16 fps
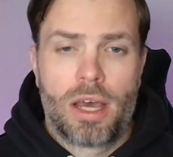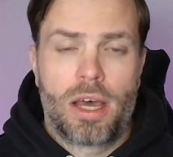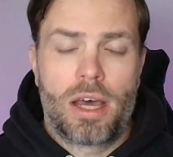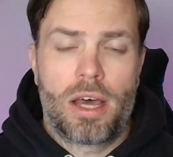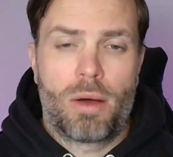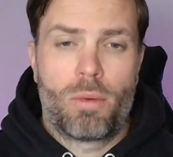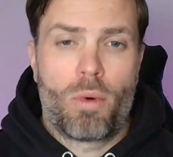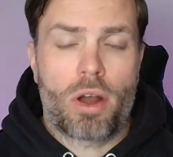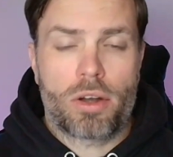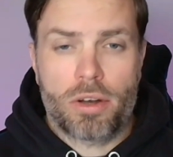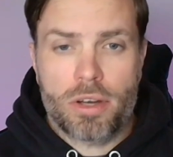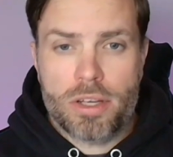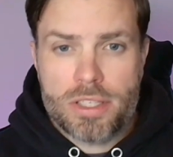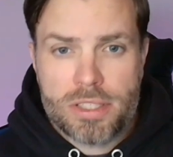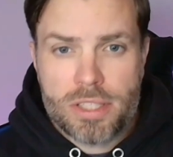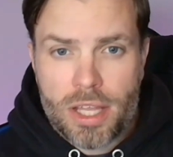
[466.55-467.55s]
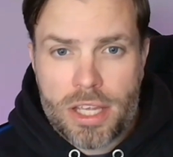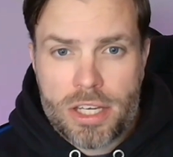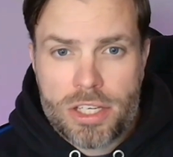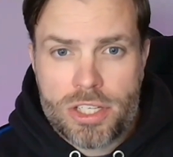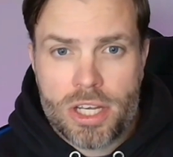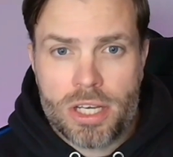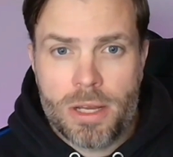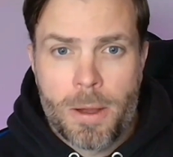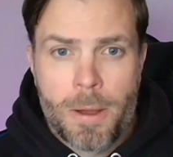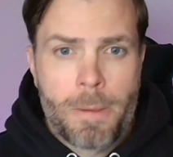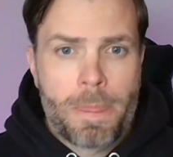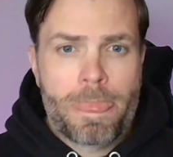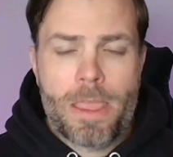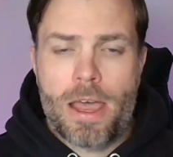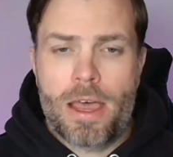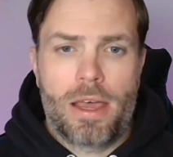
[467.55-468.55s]
water installation,
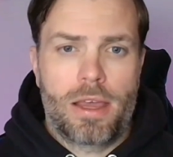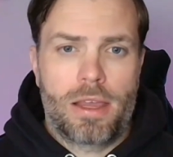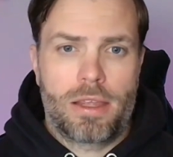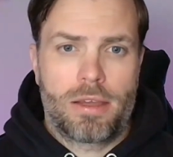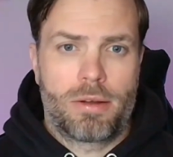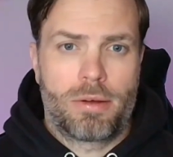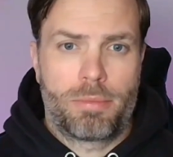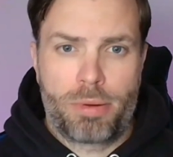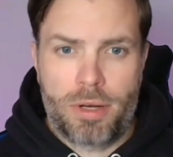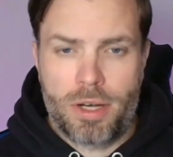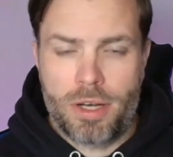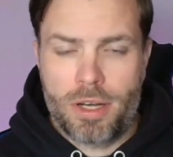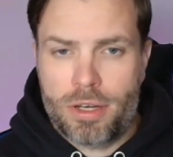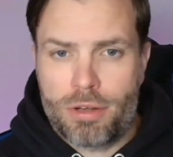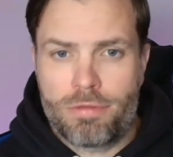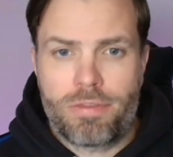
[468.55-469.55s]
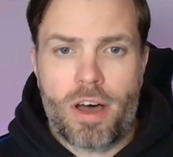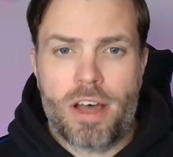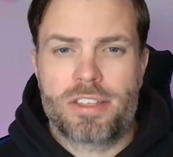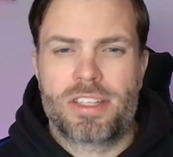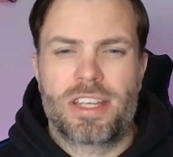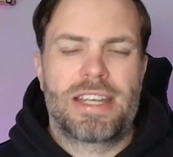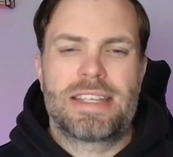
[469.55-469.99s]
put in a new faucet.